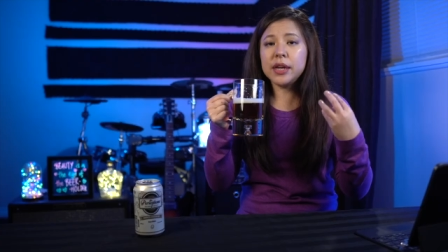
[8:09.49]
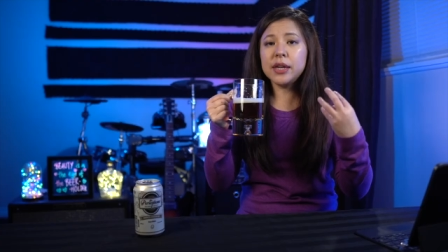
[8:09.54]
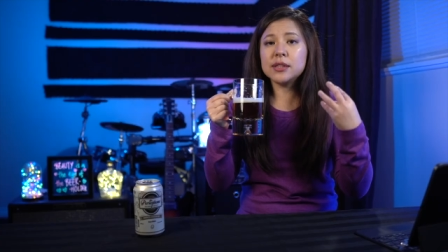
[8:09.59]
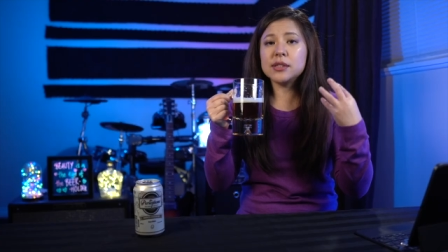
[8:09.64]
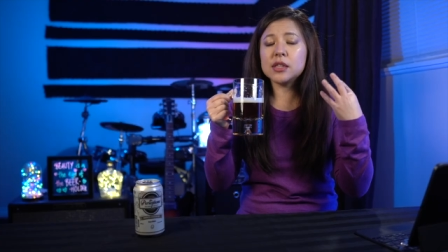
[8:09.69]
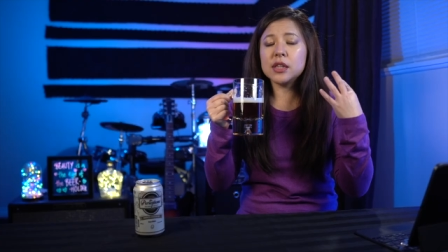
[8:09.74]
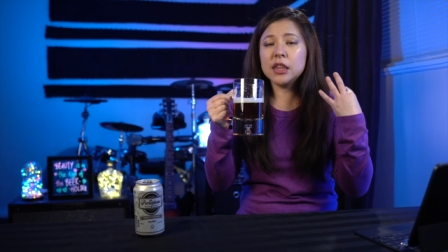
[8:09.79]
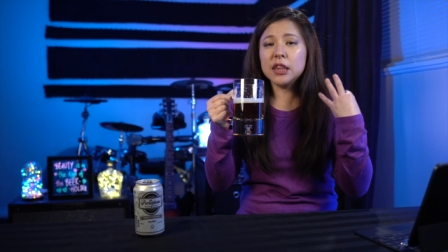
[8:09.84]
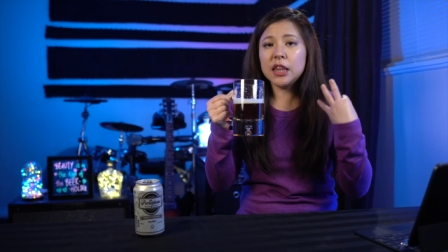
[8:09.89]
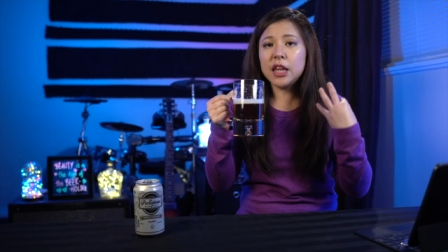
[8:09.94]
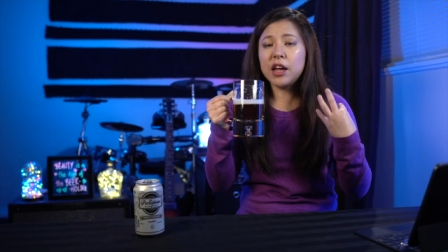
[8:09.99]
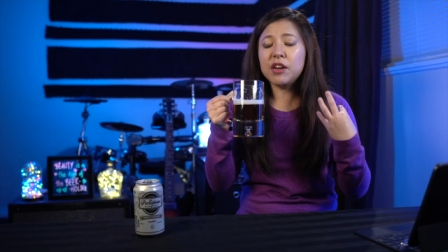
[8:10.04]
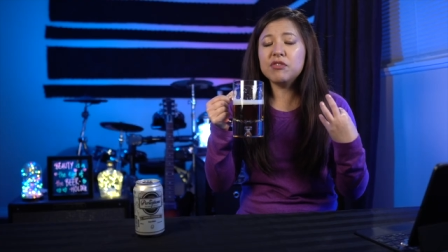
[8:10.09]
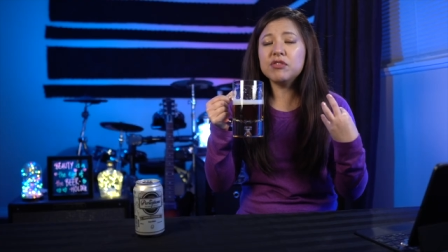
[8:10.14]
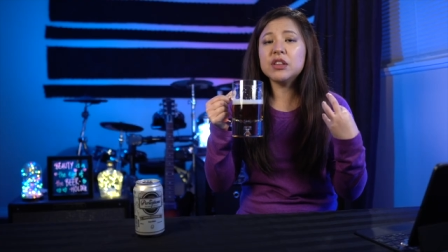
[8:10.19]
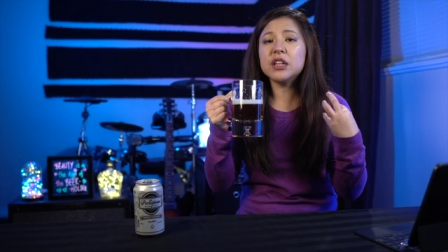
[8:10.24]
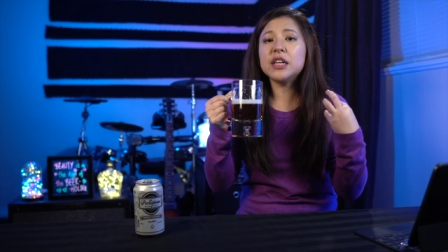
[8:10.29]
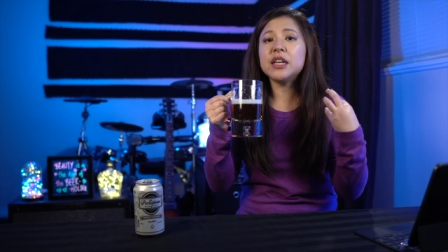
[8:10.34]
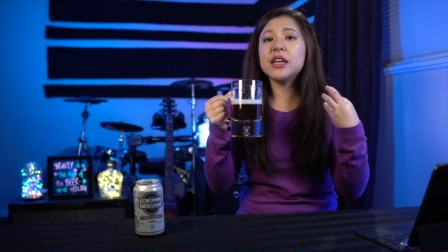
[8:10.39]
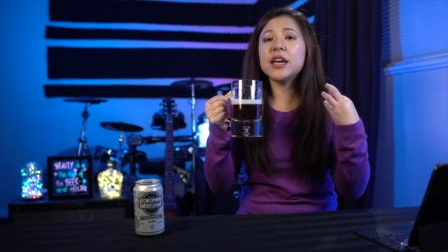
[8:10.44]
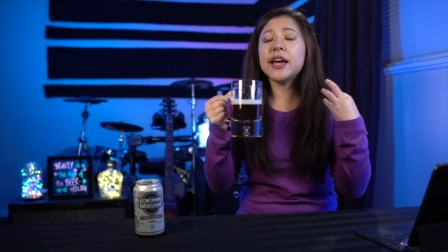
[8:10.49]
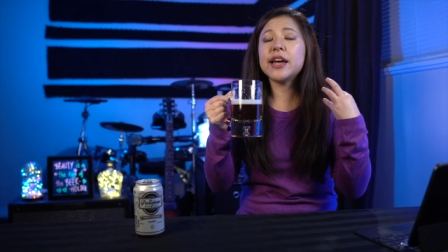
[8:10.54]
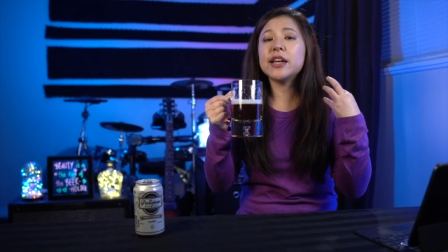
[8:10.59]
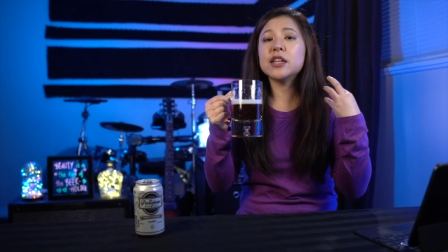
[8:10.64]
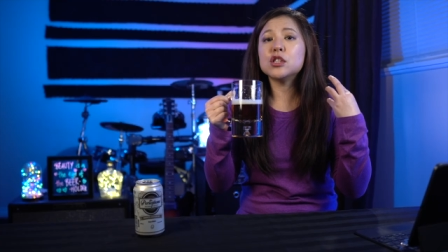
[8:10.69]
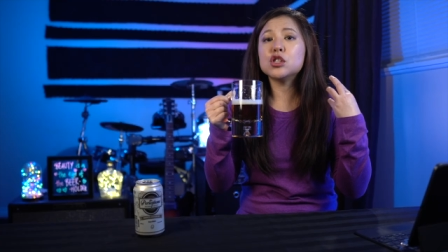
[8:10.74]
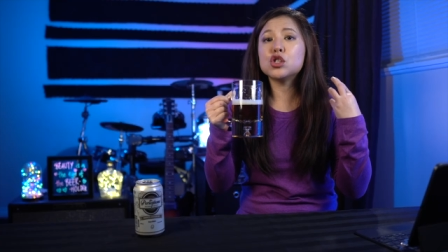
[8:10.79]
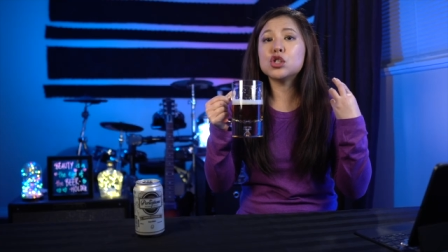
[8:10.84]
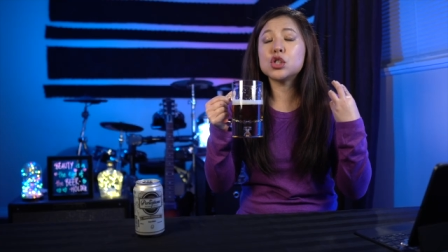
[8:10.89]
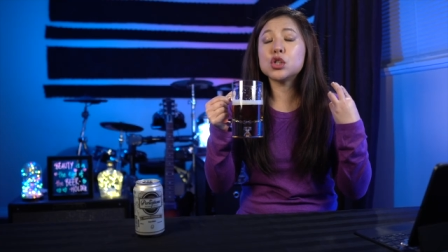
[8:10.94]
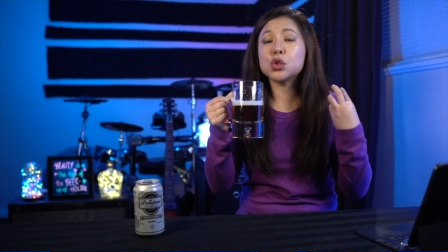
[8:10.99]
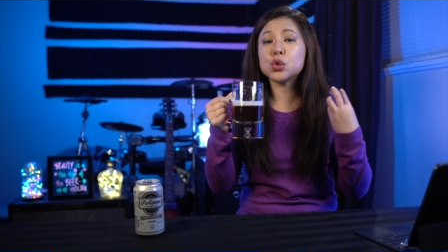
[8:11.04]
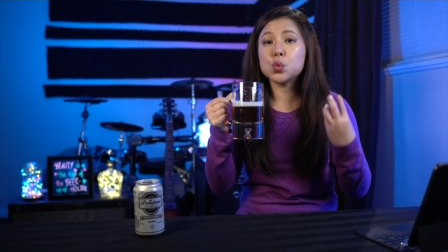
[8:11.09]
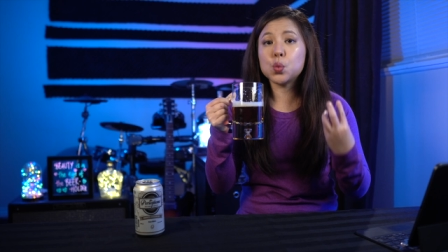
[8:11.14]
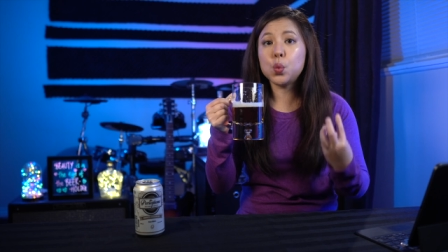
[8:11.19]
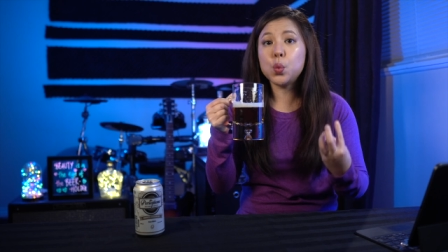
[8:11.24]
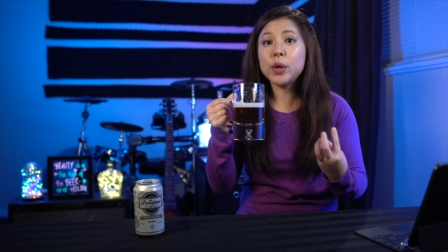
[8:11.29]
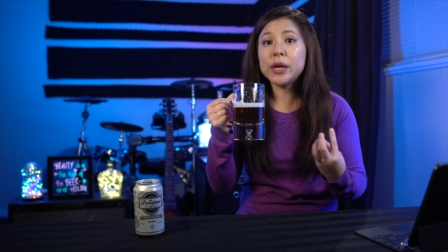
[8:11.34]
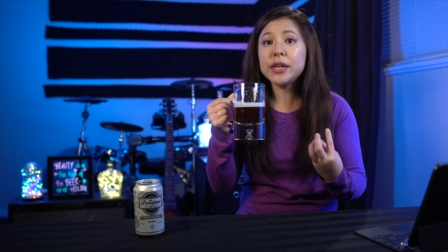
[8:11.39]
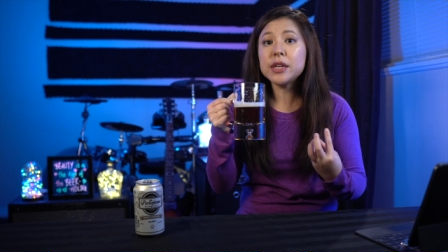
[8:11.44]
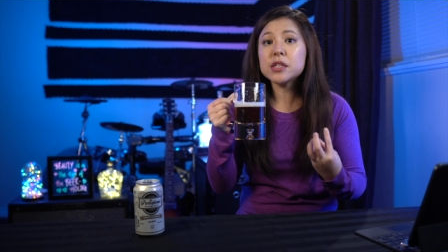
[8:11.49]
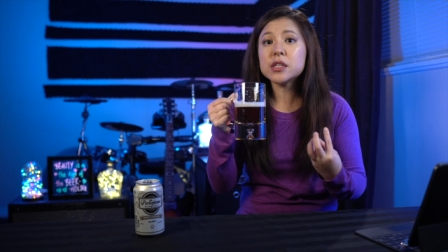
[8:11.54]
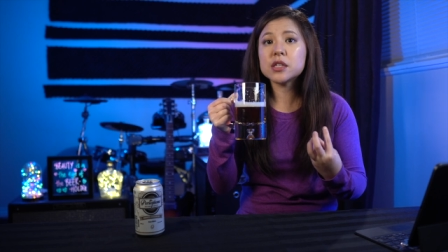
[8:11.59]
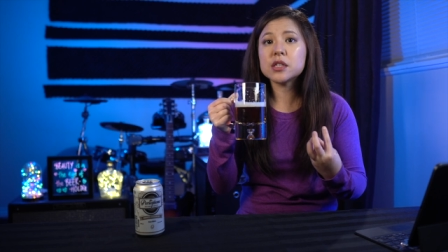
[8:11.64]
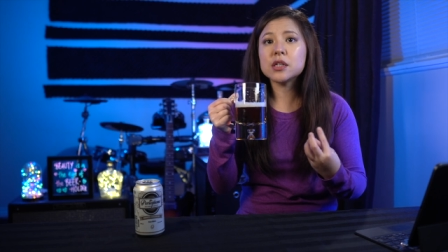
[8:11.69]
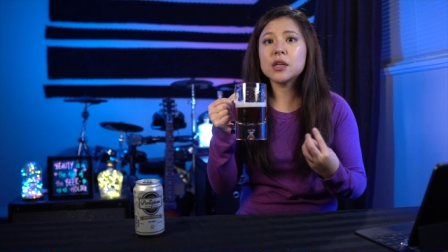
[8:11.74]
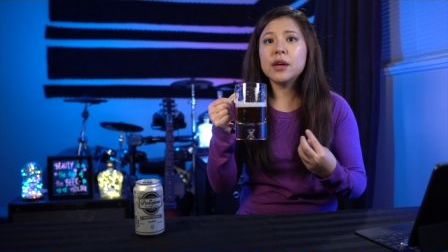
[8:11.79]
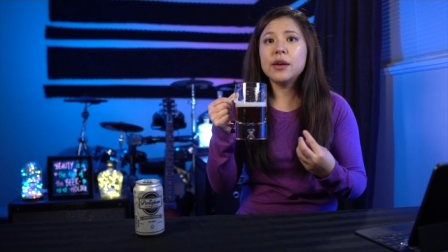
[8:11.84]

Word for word: it's lovely and sweet